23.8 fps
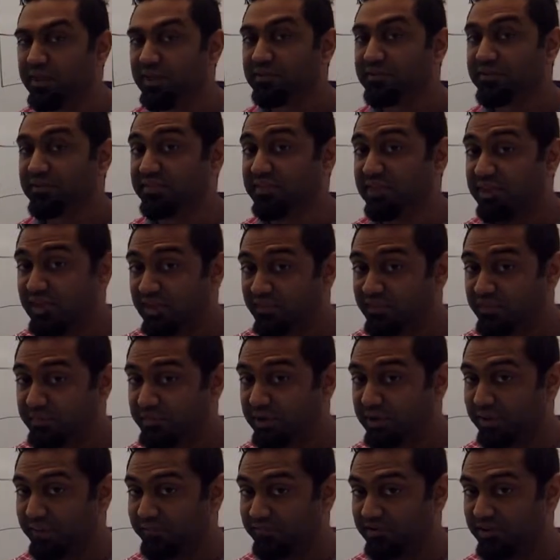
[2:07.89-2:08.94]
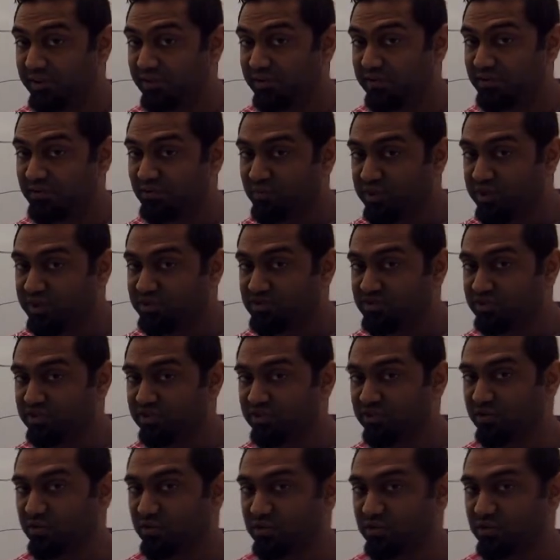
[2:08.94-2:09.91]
Did they have a problem following directions,